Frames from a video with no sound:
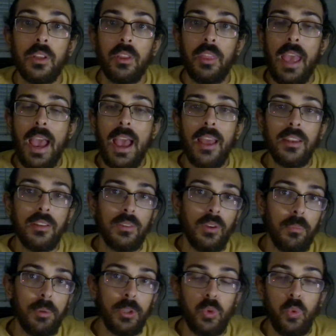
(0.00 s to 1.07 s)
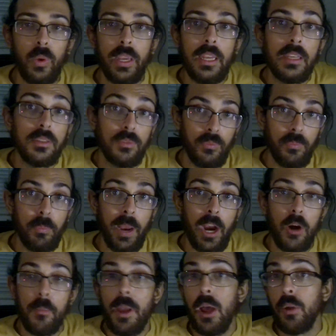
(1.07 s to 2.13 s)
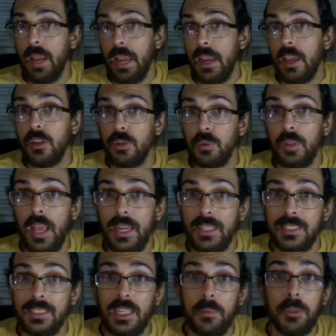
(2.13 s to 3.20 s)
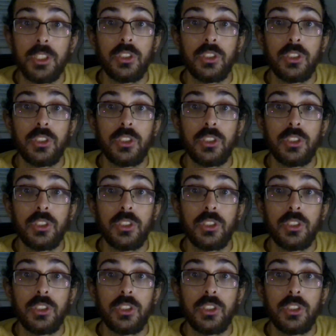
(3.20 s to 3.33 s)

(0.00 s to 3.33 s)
that between Paramount and New Line Cinema.